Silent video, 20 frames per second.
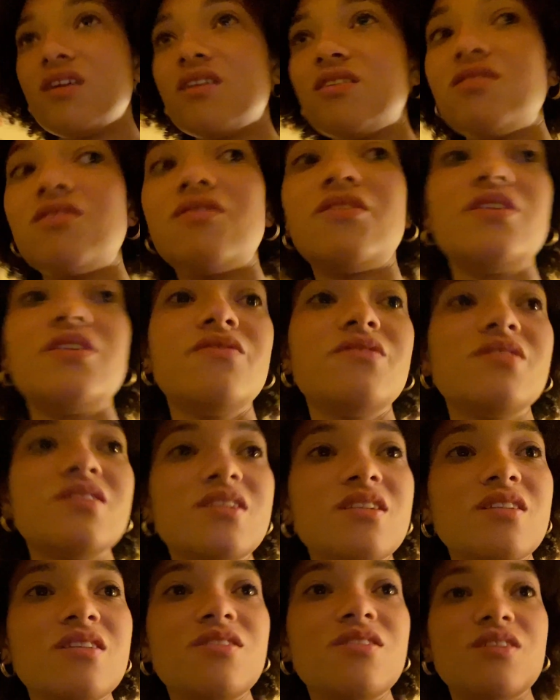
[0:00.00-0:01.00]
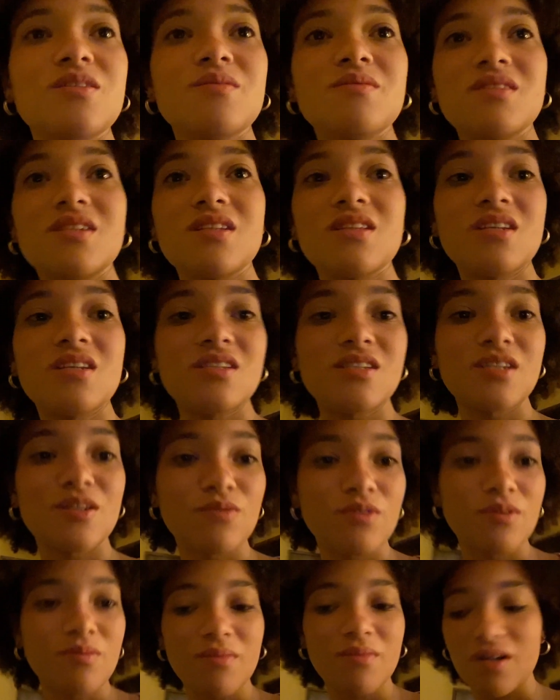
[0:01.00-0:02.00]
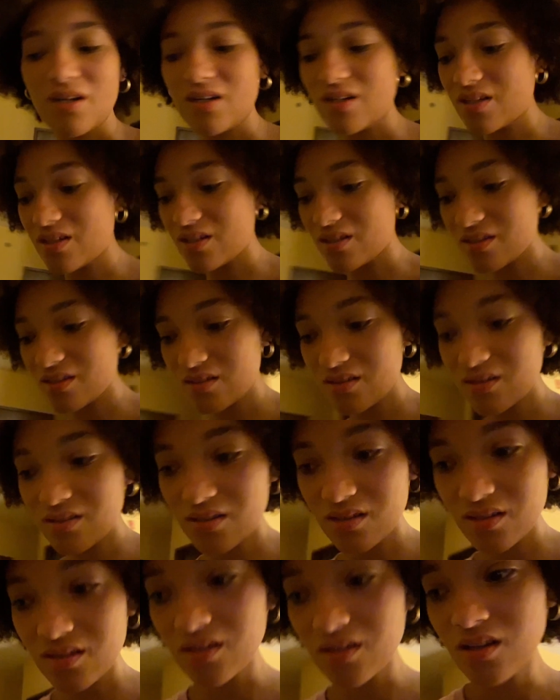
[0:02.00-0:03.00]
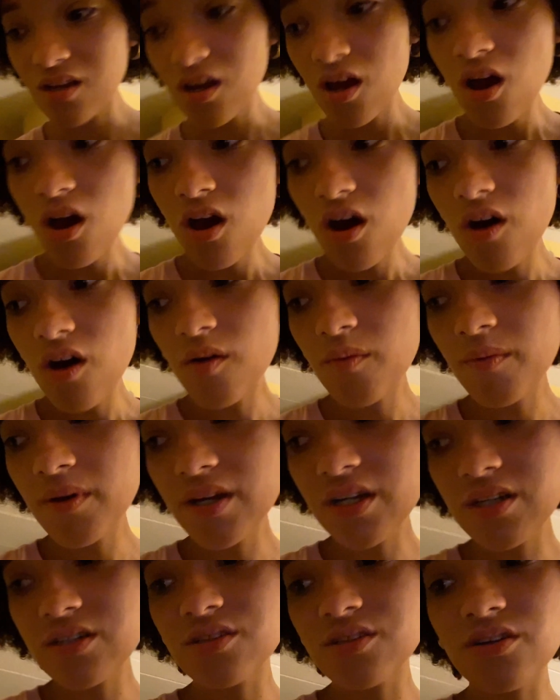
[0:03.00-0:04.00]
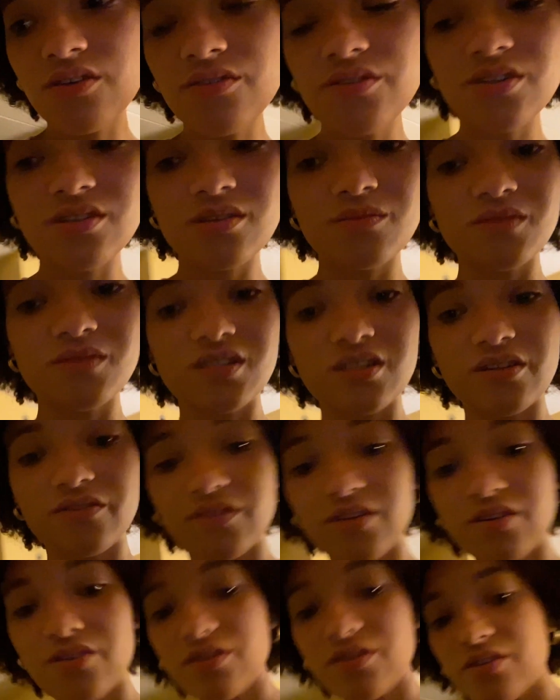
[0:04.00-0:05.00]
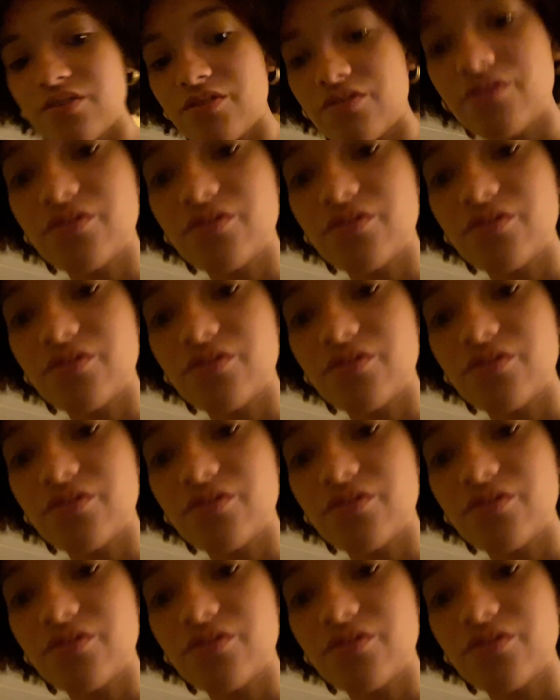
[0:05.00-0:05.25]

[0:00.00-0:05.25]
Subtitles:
don't even see the chips that they said were mine. Oh my gosh, no, there's some stuff here in the